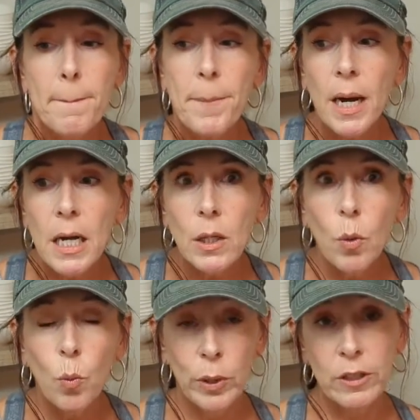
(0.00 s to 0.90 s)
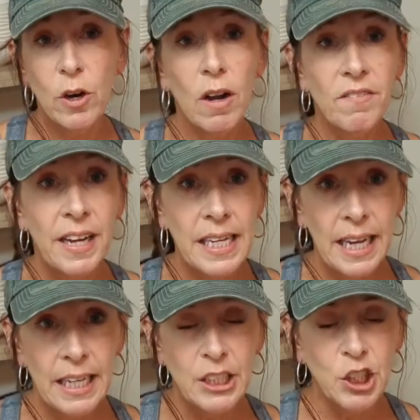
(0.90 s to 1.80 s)
But we're on
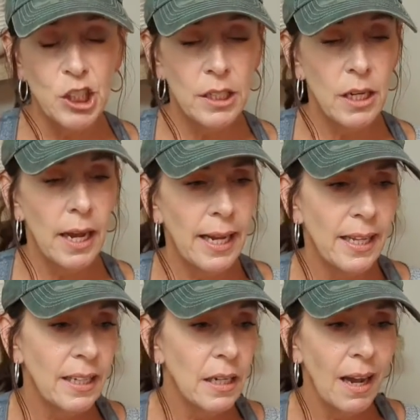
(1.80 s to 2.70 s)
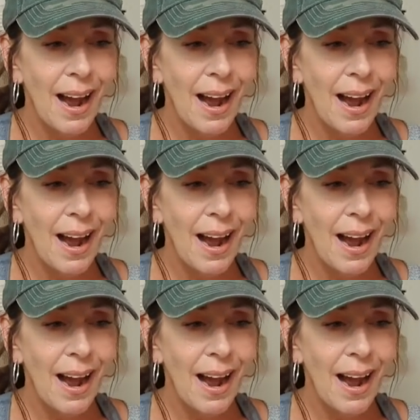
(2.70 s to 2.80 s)
vacation and